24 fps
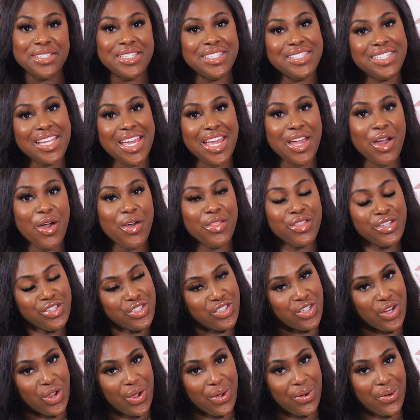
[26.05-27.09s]
Today on the
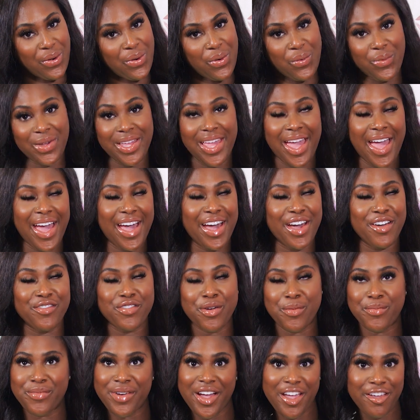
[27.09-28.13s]
show, we
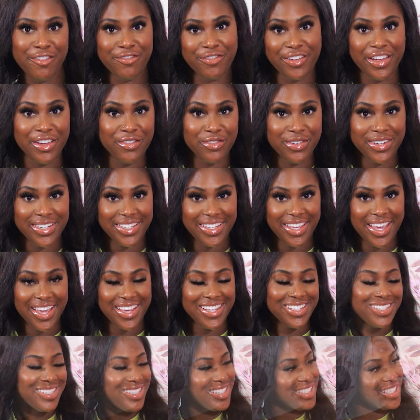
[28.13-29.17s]
have my favorite
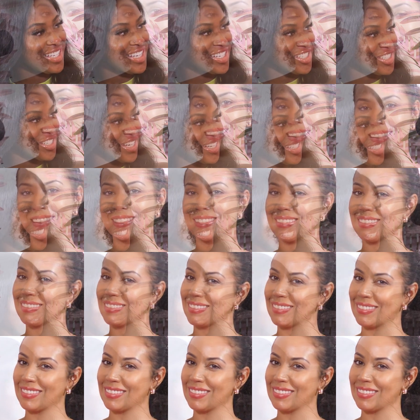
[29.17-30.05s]
guest, Jen C.